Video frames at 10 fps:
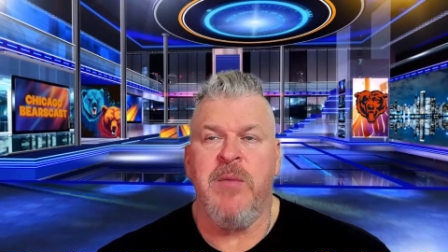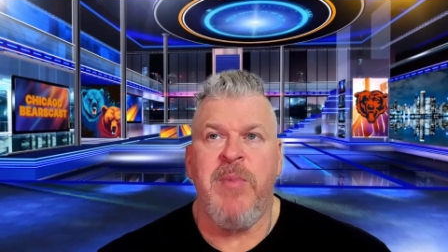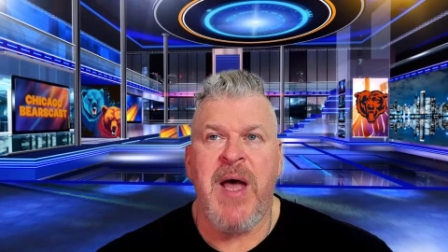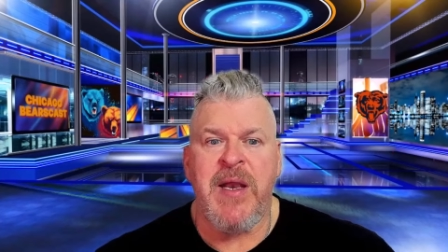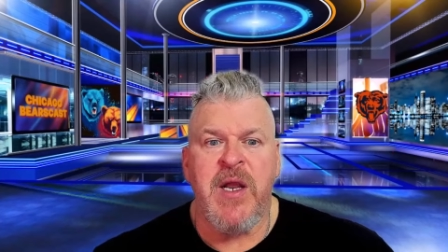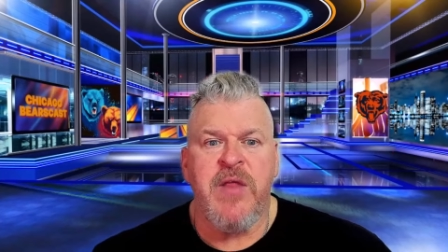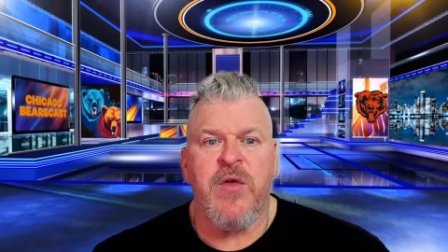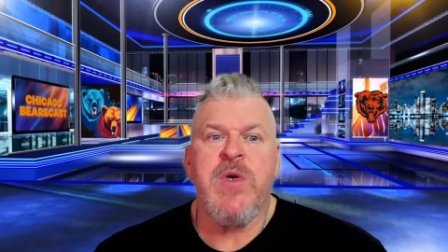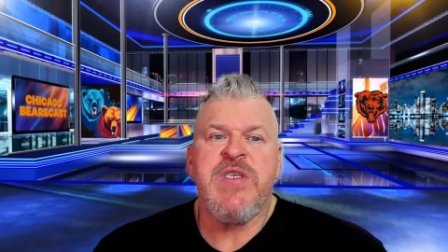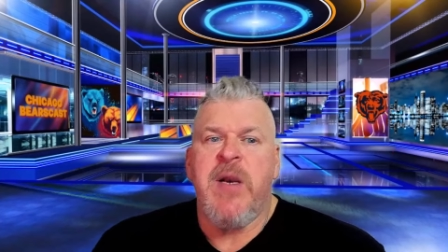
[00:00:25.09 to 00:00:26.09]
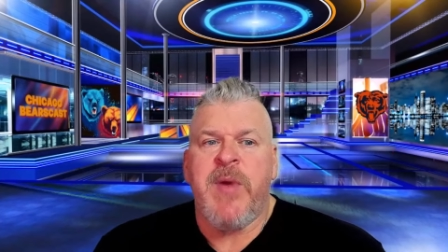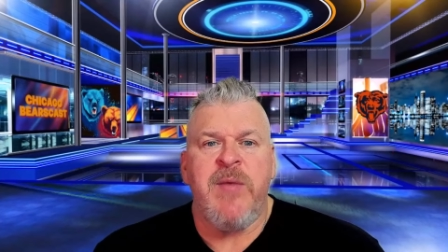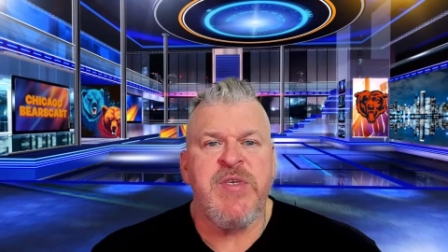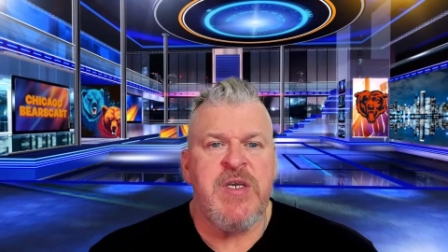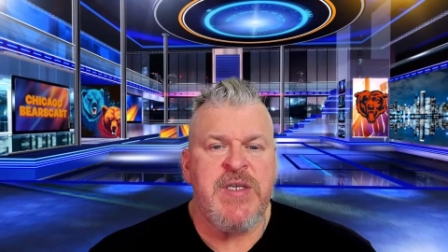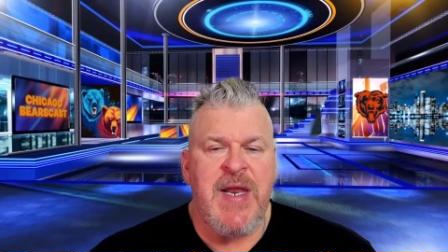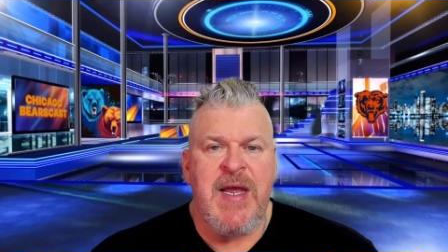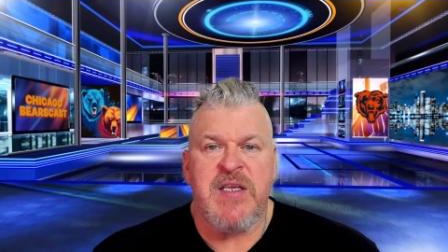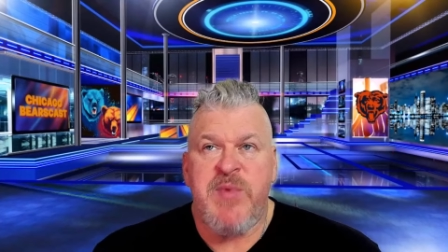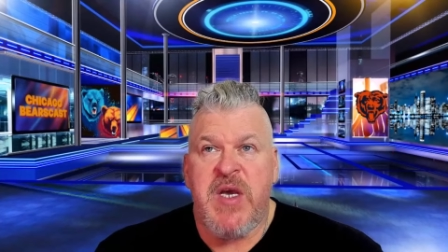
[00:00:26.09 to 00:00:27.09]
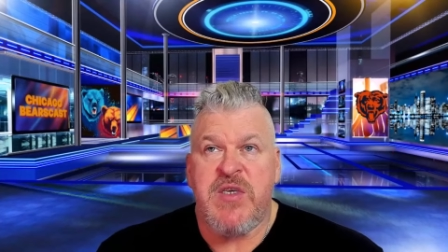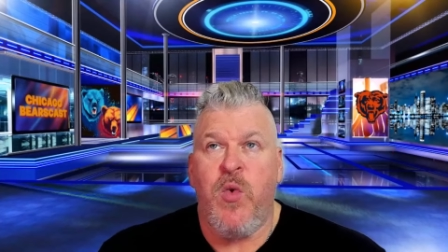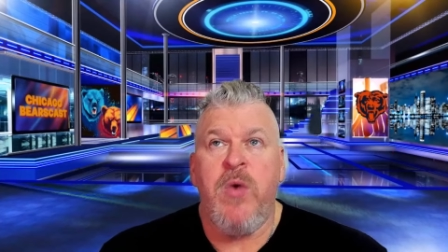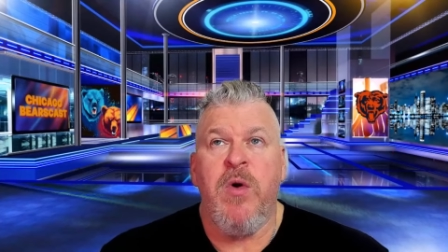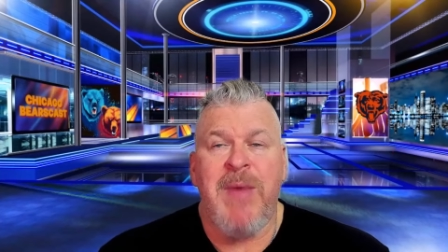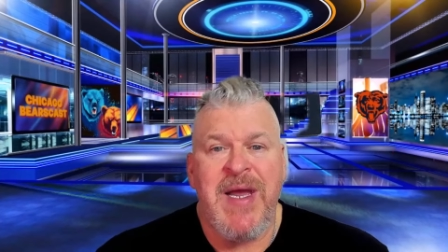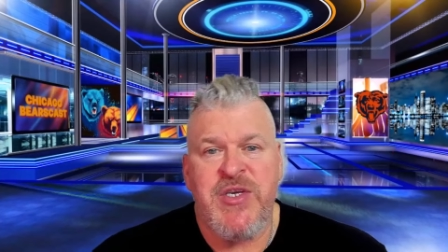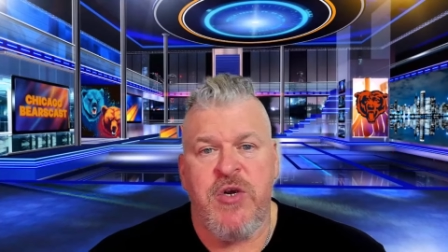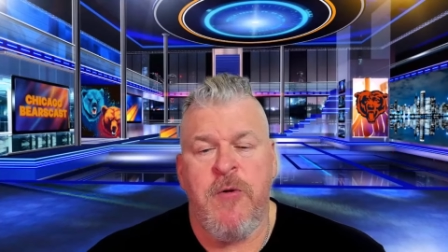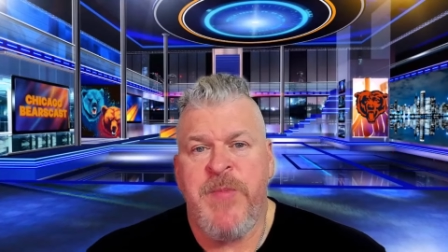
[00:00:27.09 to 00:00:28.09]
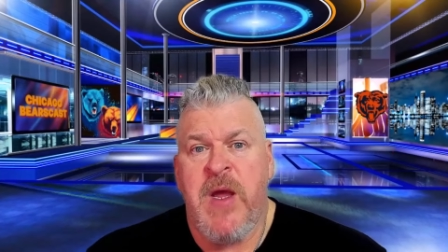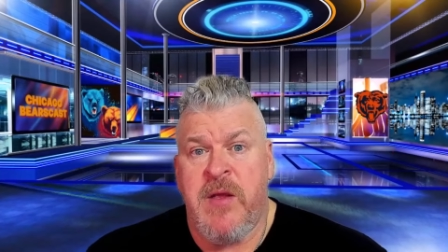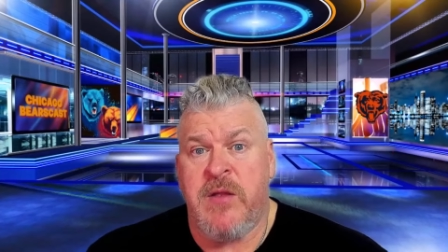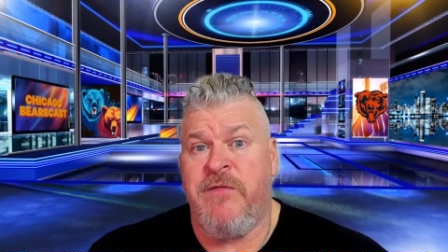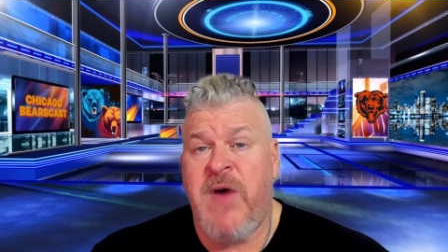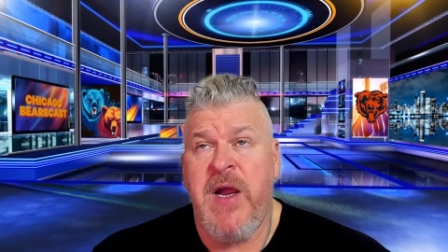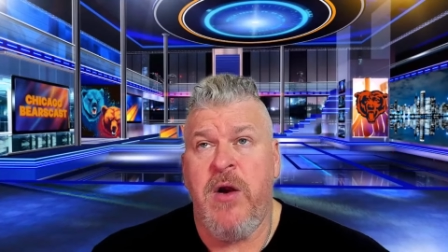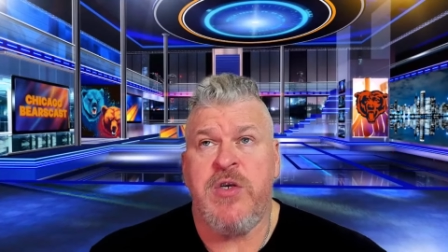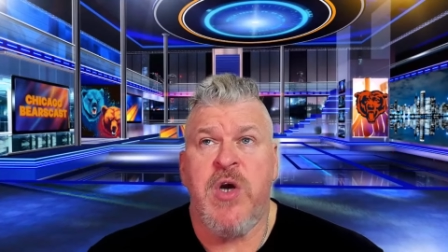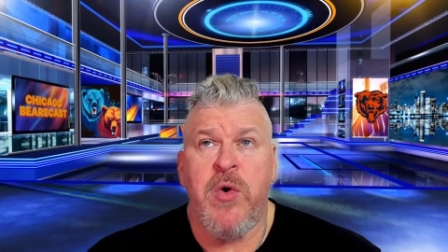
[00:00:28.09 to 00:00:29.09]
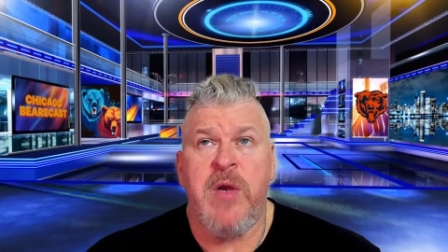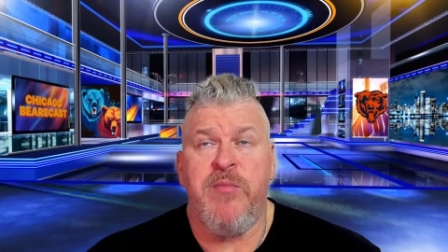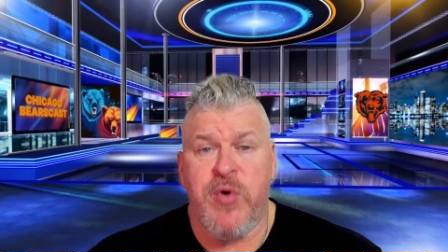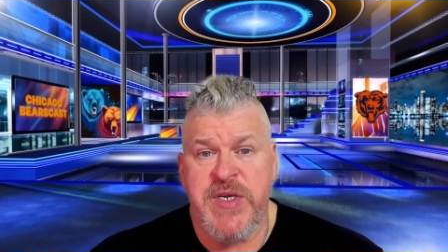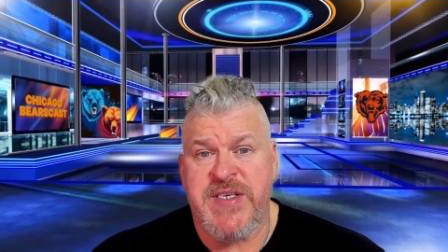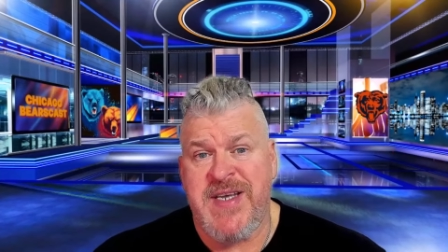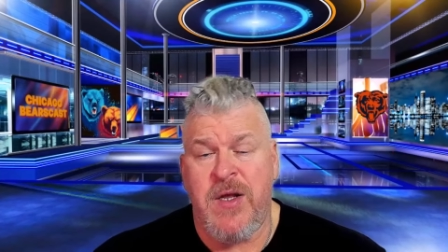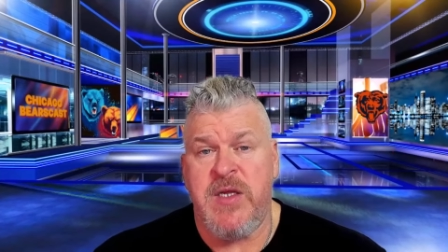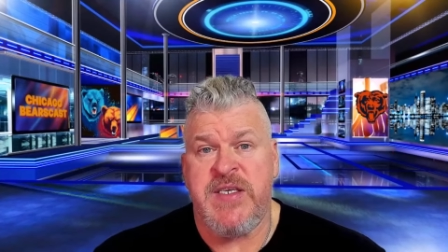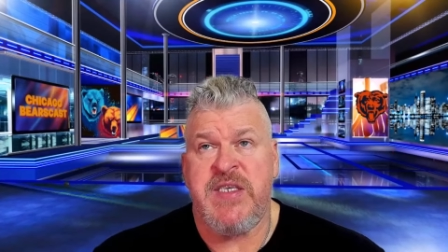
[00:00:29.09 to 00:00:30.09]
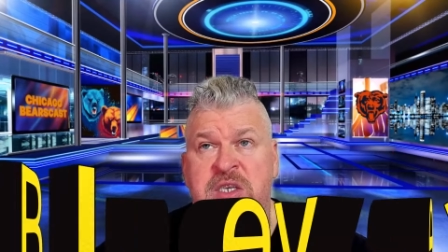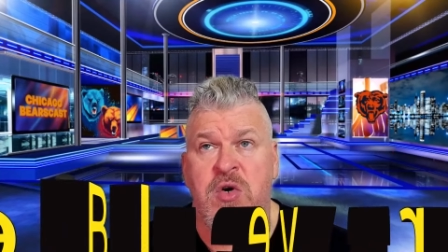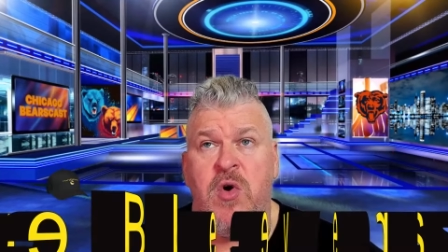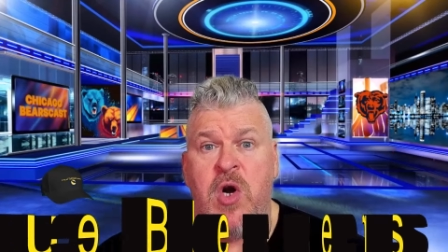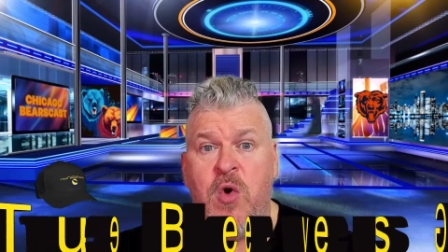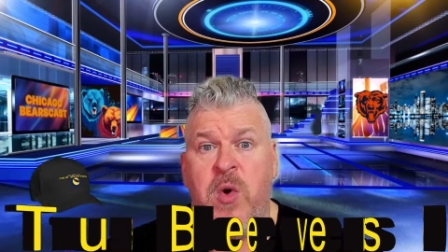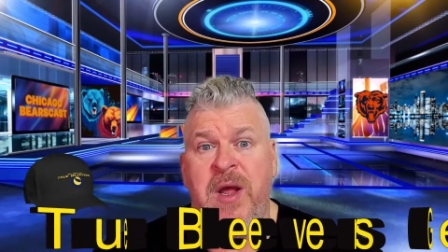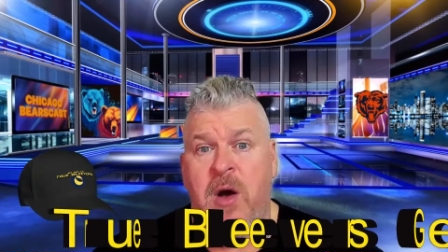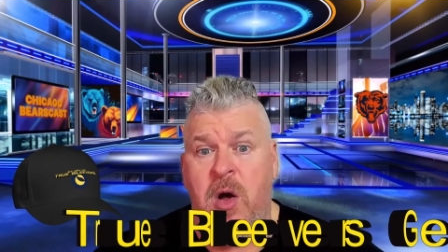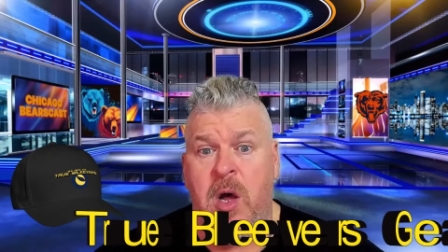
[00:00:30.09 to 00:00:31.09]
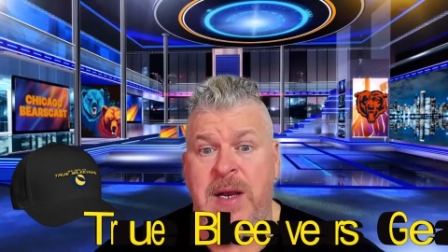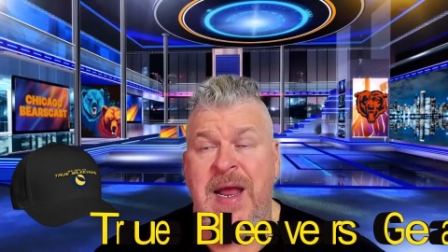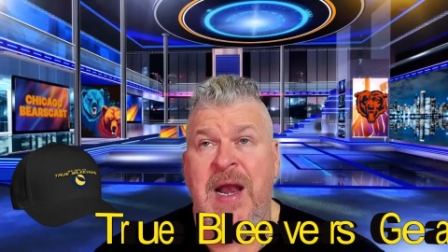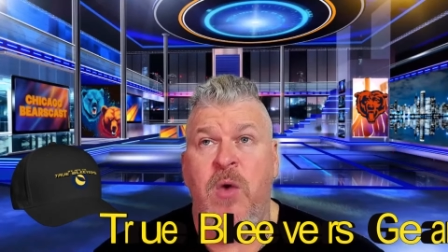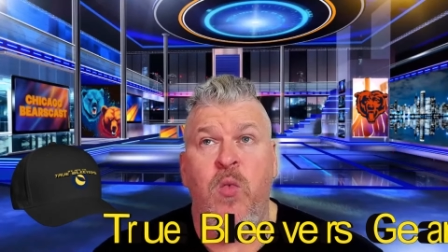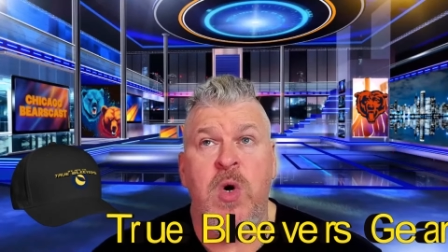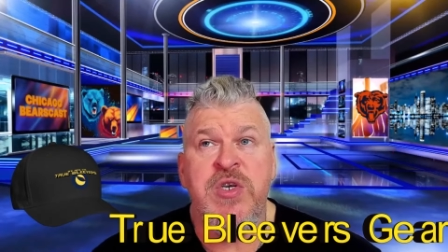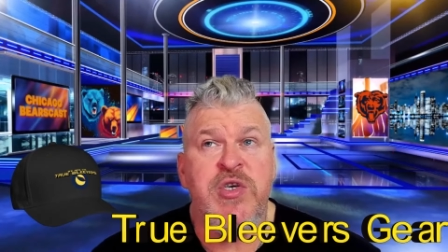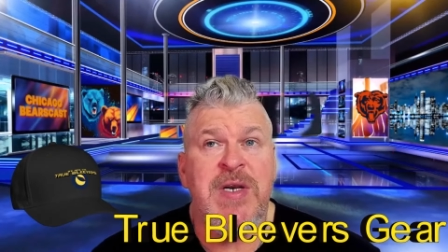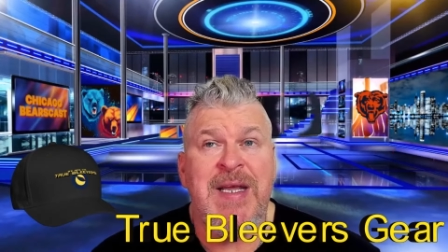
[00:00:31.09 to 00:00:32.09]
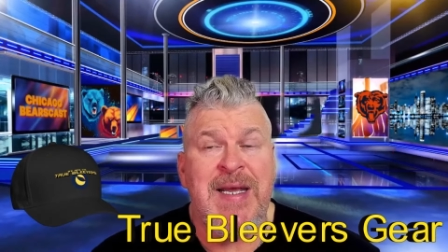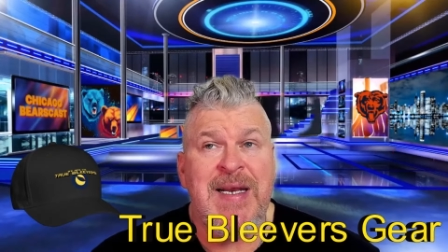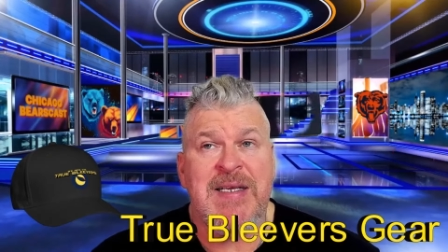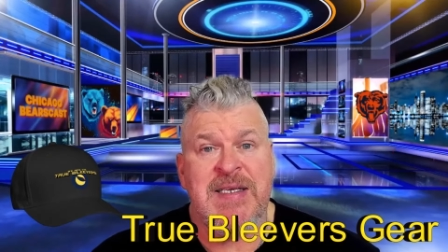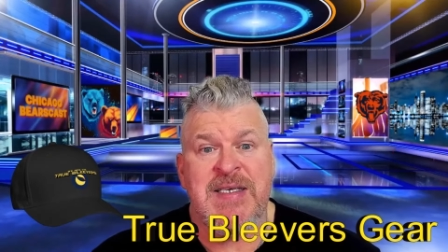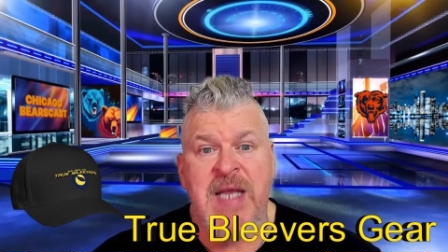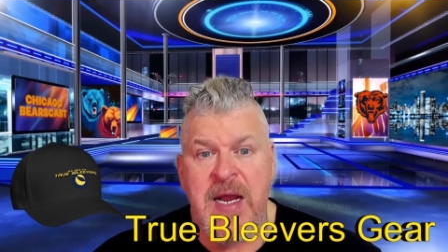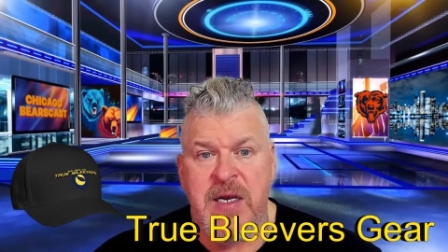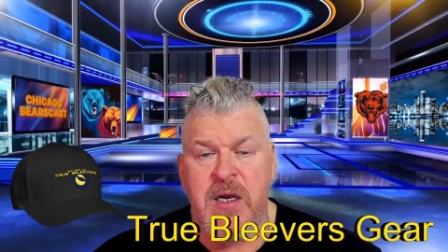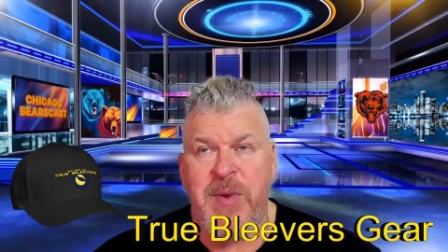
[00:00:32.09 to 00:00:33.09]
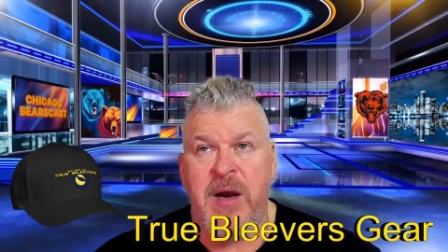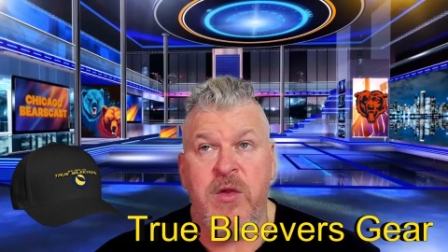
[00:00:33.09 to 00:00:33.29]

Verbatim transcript: But the reason I'm coming to you today is because I want to remind you that the Fire Token pre-sale is still going on, and I want you to get excited about it.